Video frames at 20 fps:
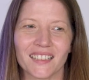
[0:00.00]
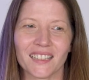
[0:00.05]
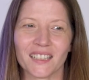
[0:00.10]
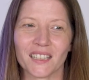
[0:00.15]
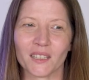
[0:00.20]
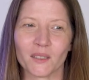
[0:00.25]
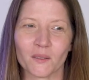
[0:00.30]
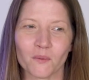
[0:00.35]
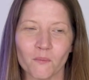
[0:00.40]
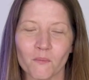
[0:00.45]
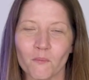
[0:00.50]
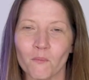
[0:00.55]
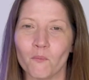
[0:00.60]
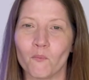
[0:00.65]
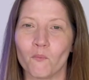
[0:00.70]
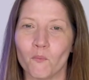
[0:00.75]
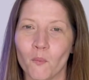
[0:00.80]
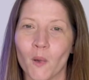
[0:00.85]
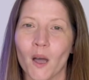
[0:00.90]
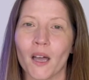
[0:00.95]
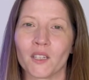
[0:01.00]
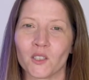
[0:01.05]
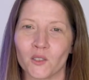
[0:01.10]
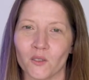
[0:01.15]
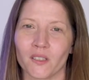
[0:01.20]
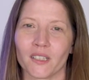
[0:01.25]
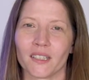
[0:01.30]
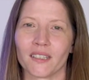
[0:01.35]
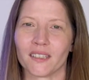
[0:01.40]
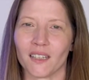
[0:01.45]
is my
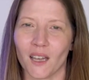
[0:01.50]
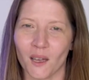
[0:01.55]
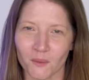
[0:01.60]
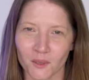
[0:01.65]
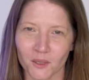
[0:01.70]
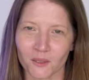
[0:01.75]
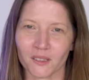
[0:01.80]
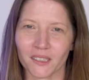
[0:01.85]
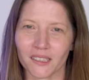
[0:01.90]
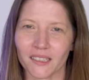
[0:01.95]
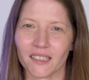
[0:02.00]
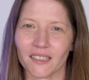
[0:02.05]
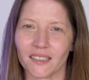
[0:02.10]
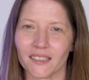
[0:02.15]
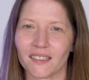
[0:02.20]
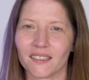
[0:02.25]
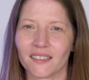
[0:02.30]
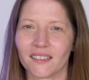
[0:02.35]
choice. I'm doing this.